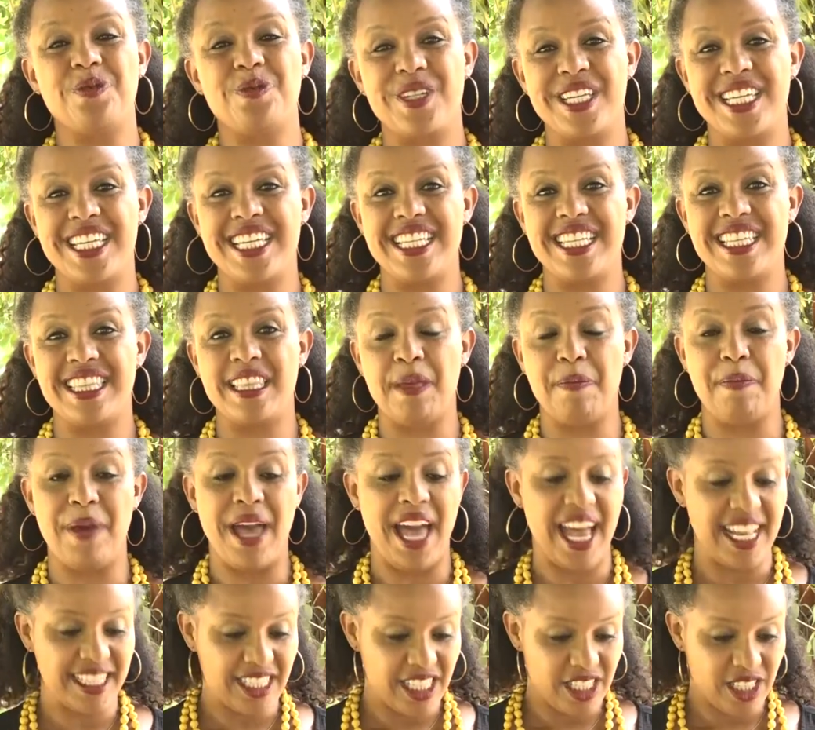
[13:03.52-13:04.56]
read the
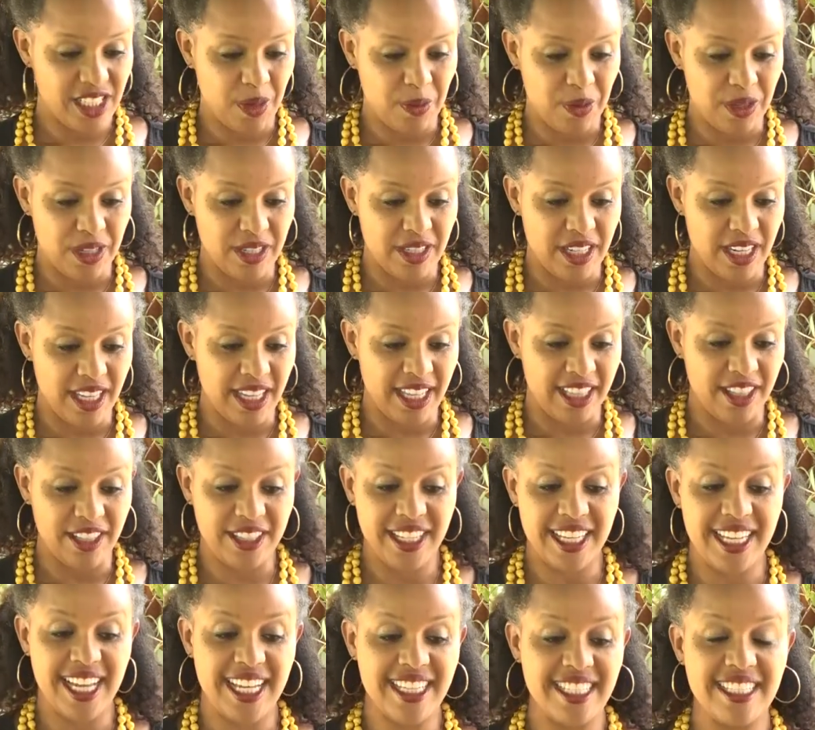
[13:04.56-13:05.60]
passage that we're
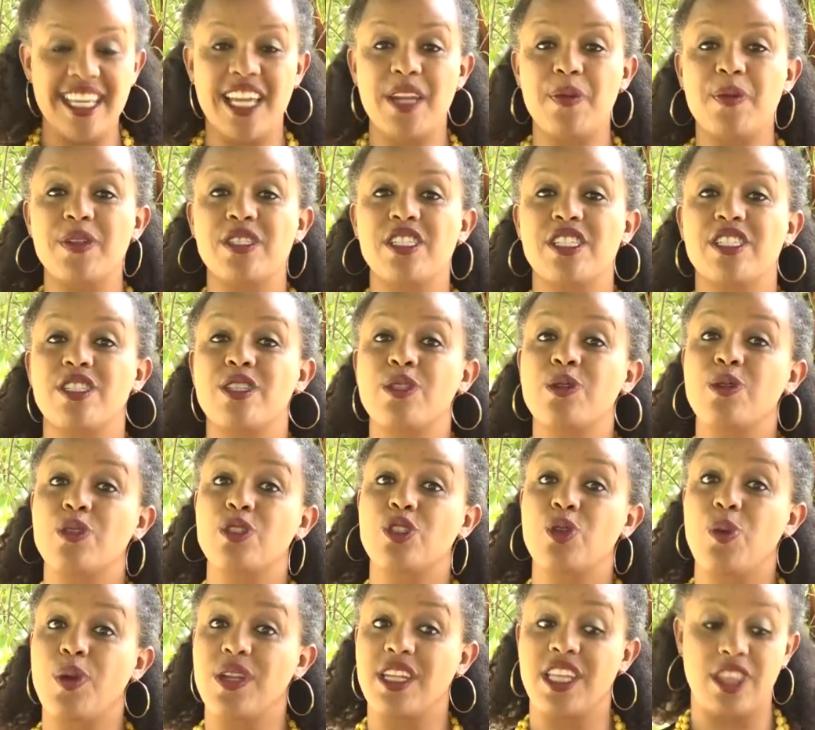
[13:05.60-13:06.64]
looking at today, which is Luke
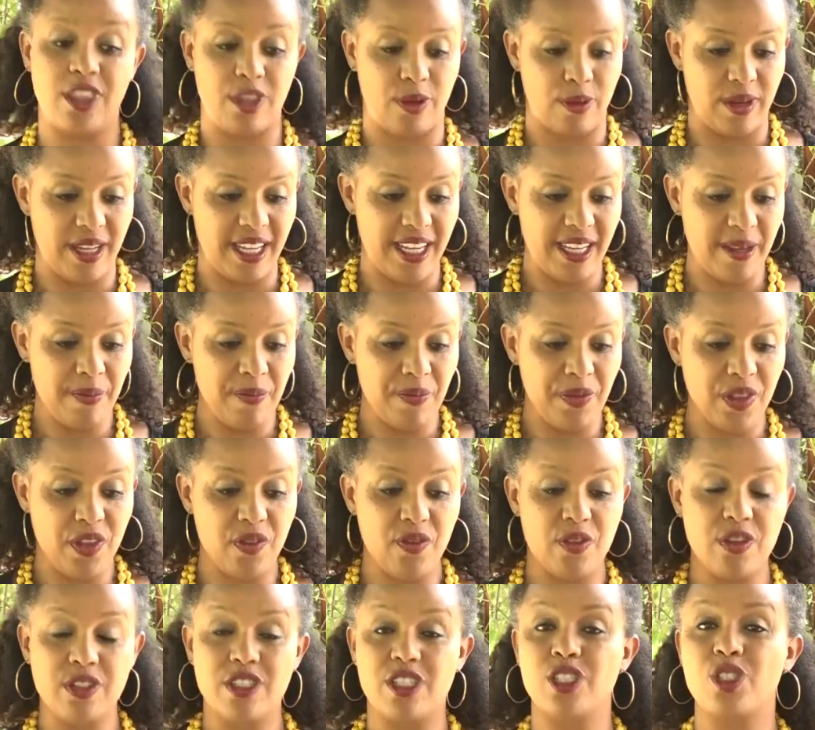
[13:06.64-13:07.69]
23,
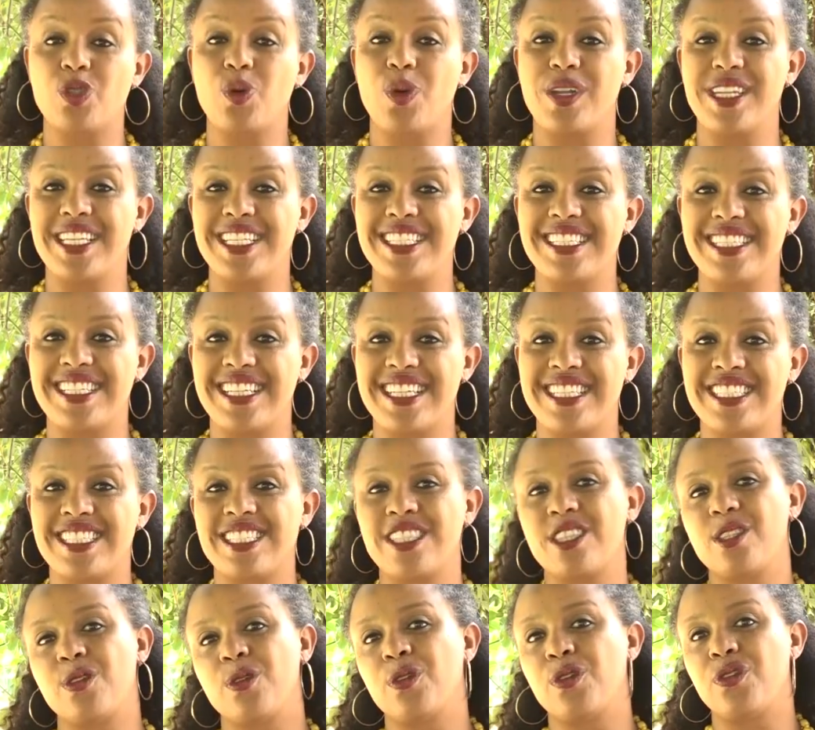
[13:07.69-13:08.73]
verses 26
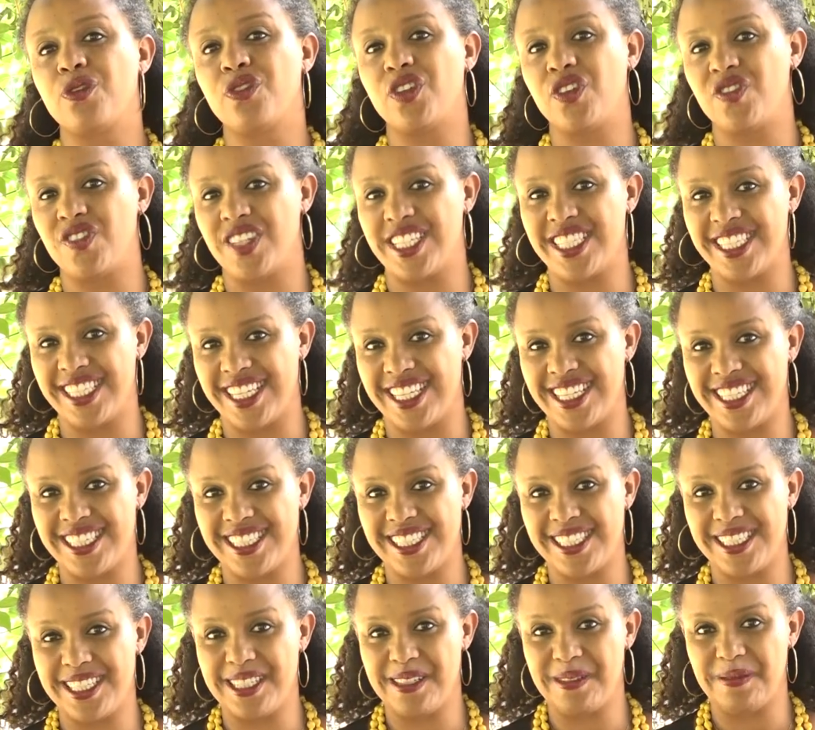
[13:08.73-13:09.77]
through
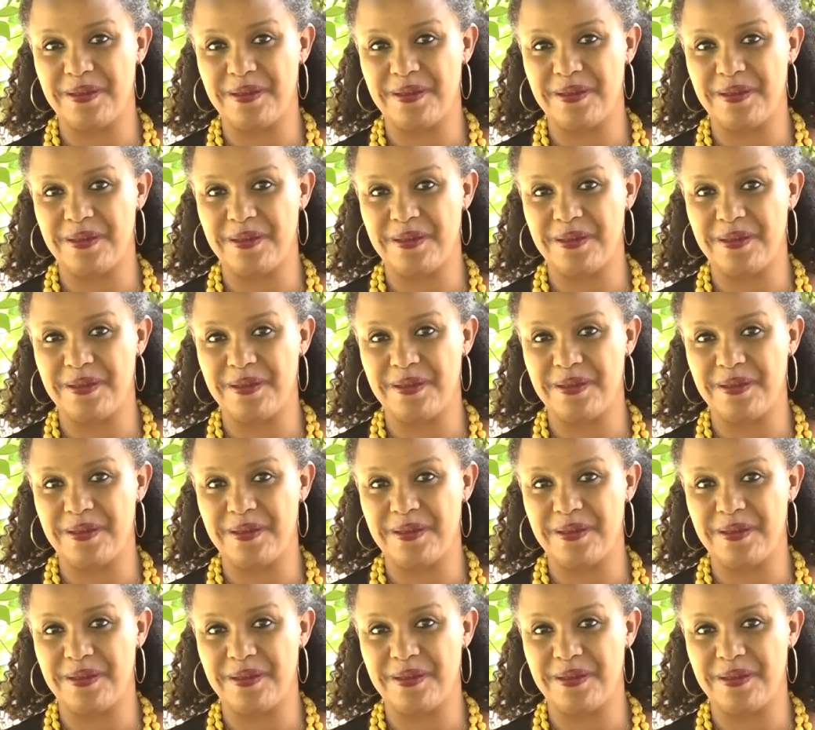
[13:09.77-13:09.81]
56.